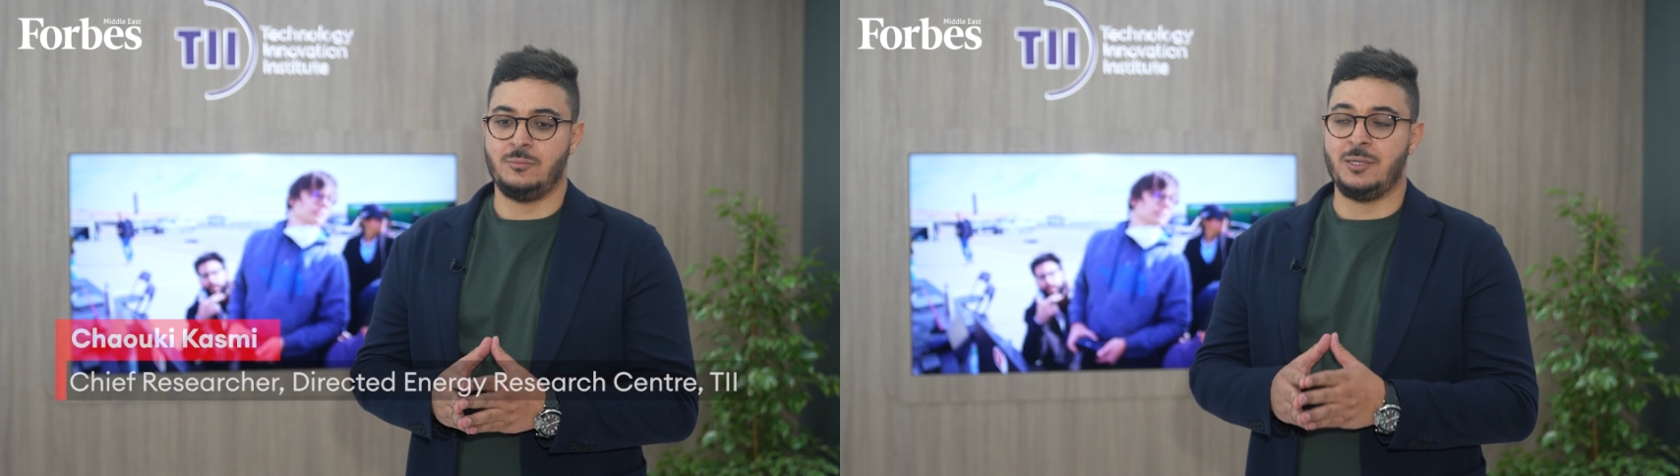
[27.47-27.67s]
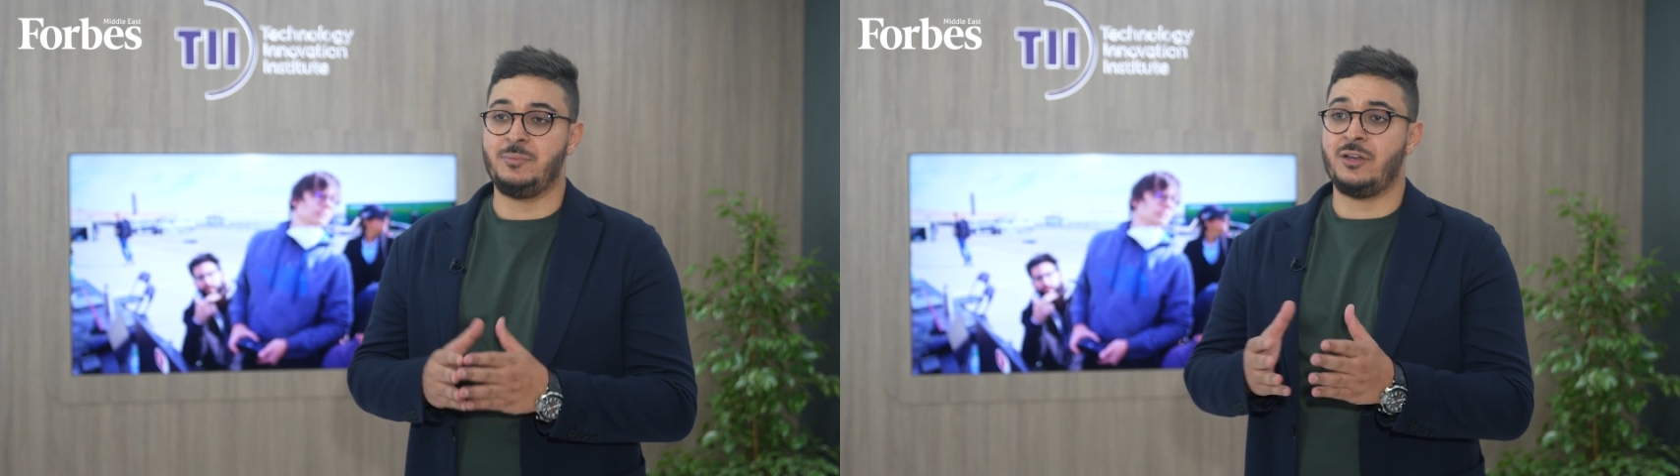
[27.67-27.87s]

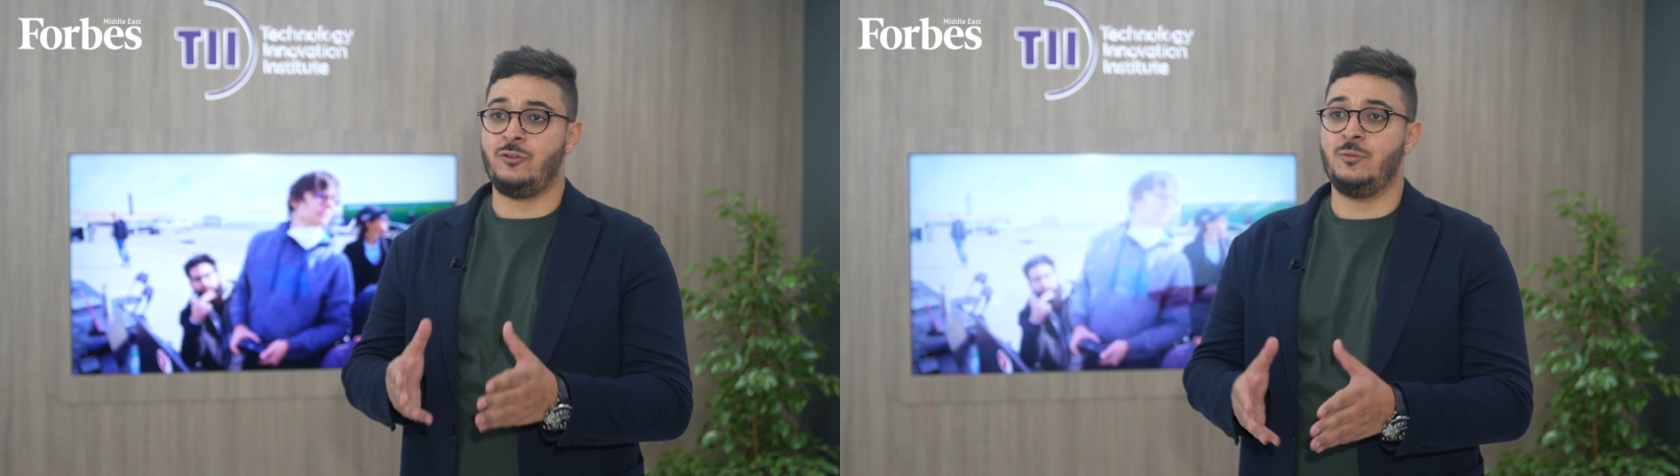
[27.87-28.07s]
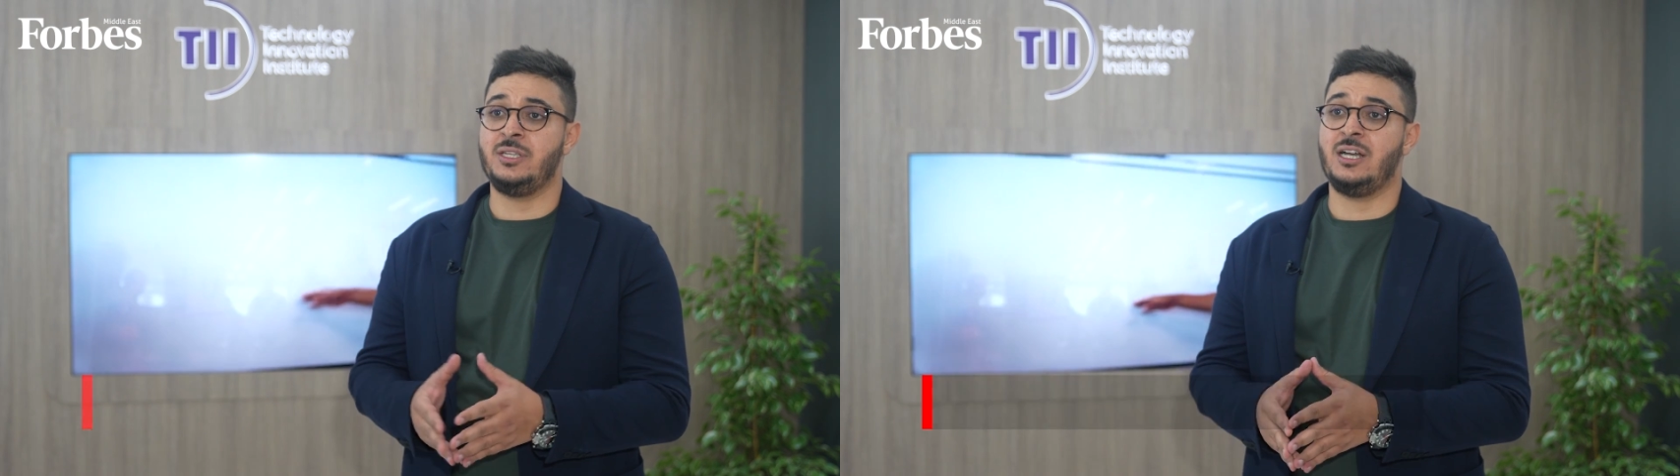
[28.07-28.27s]
by
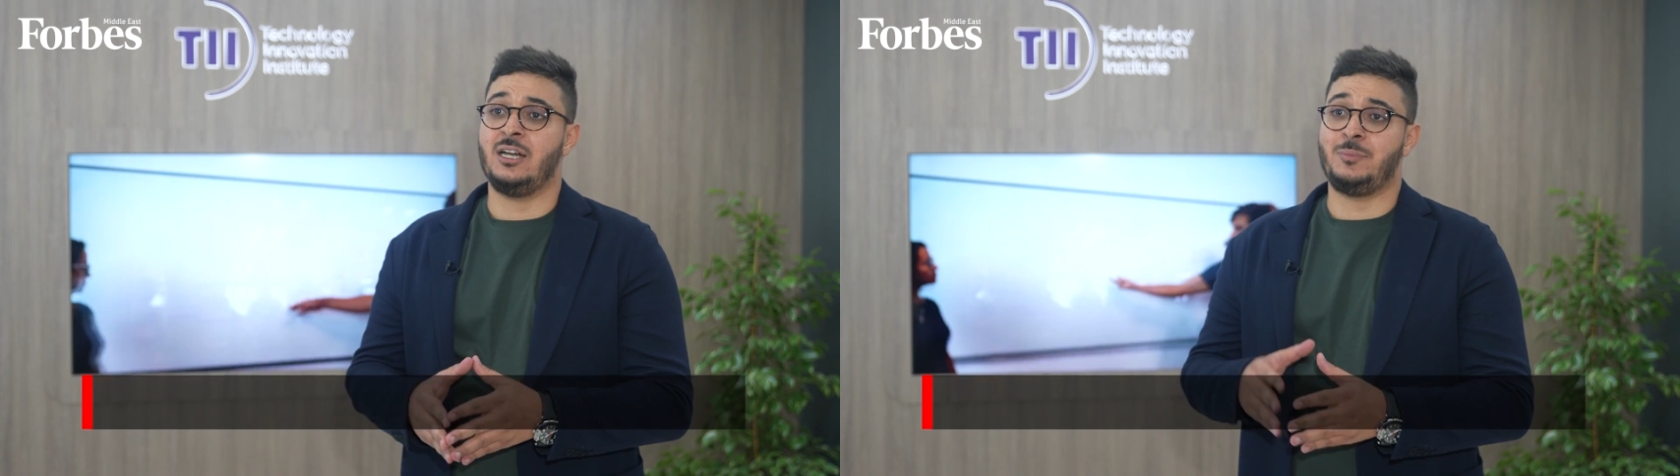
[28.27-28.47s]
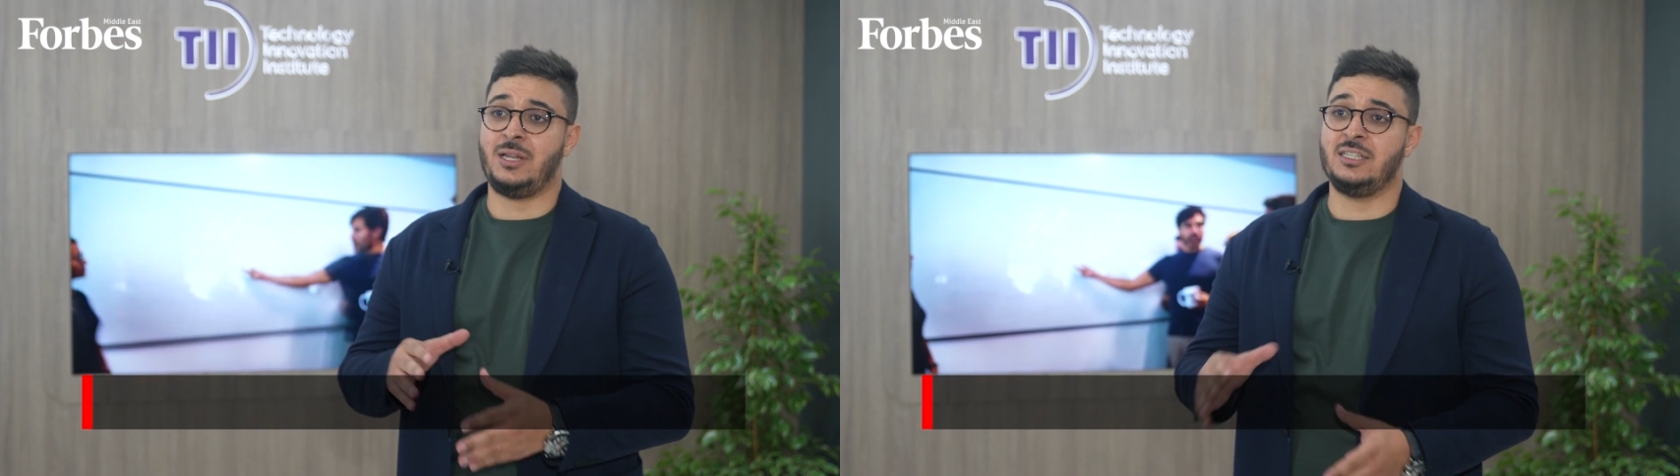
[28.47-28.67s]
performing
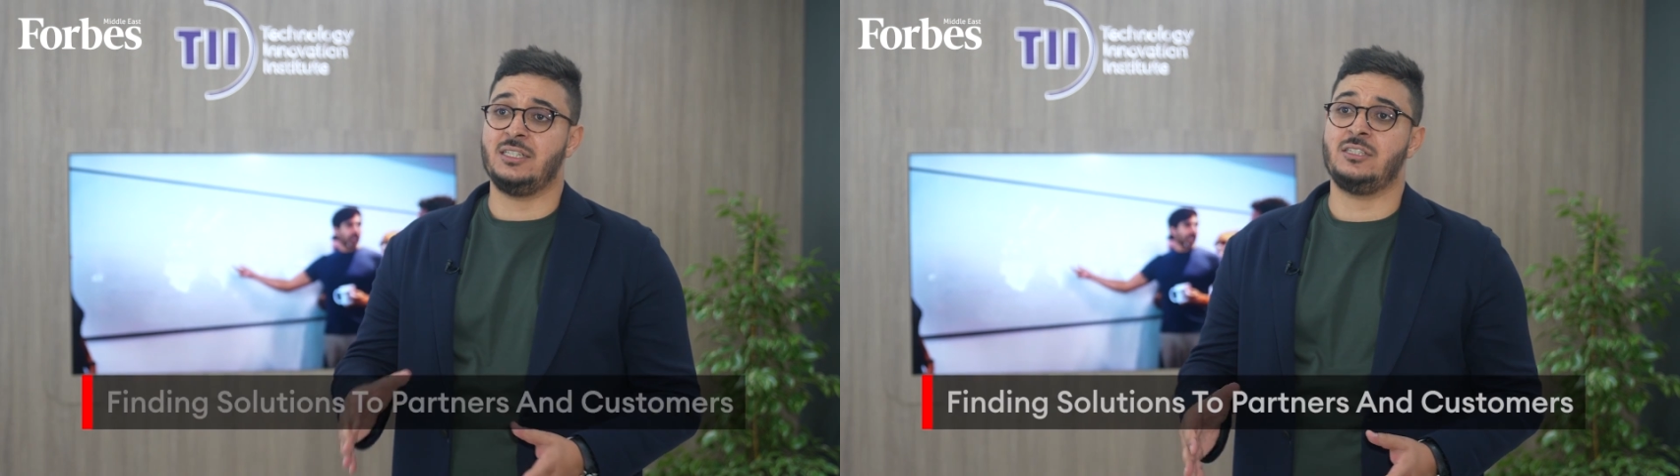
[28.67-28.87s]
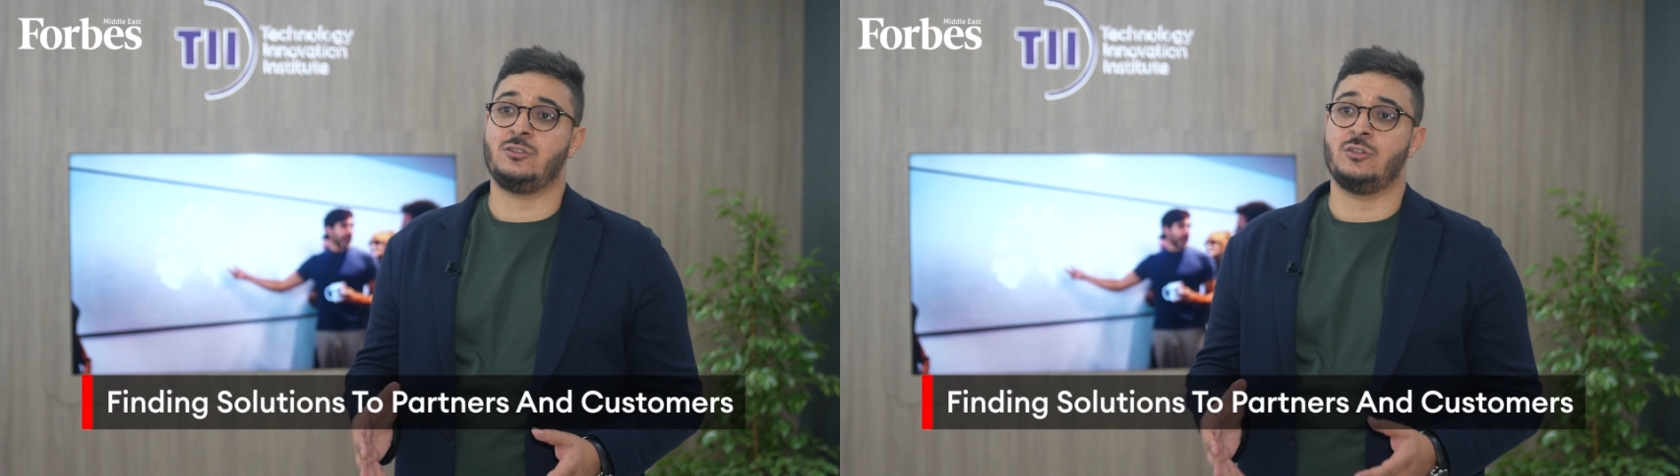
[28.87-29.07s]

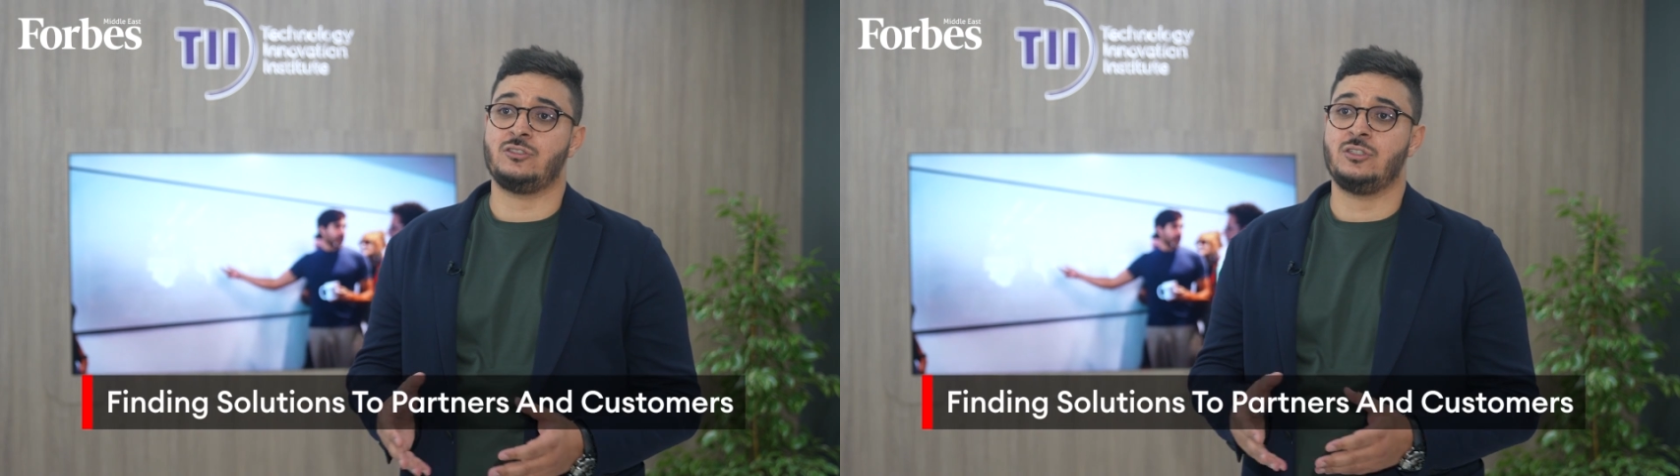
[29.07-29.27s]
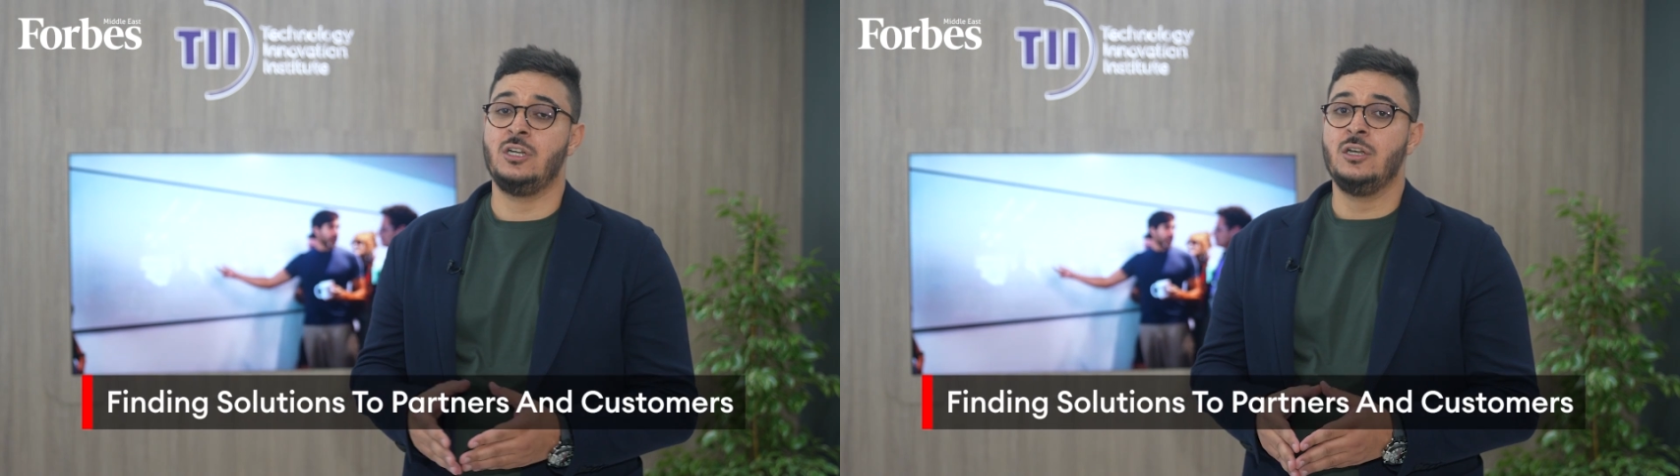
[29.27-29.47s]
applied
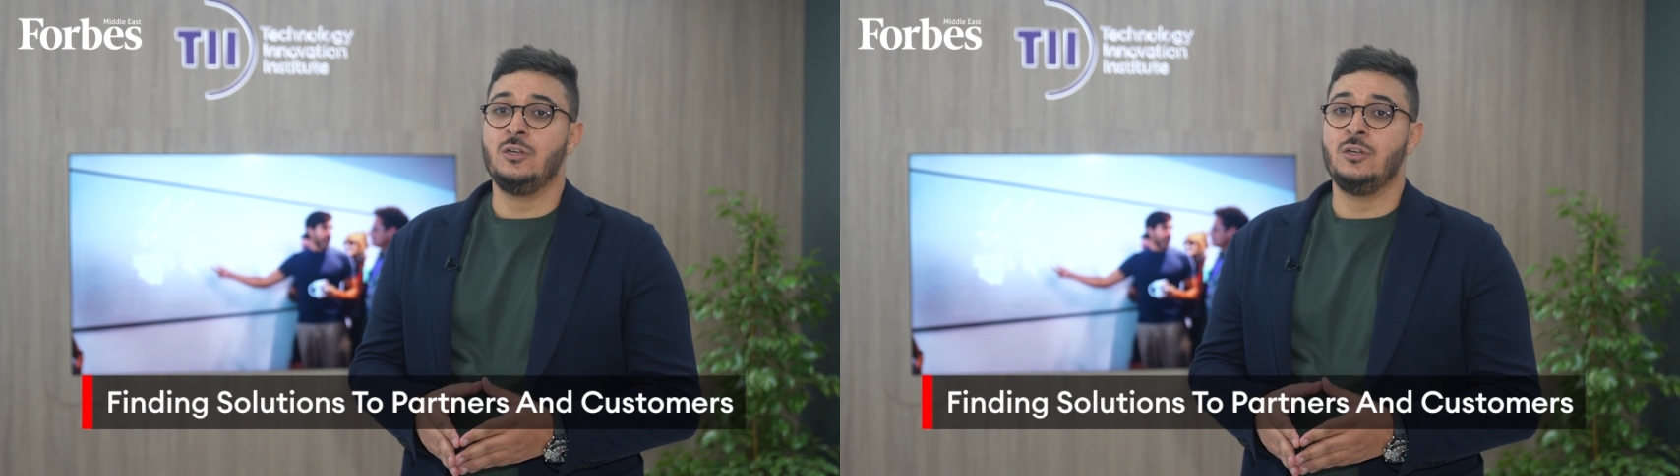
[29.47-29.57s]
research,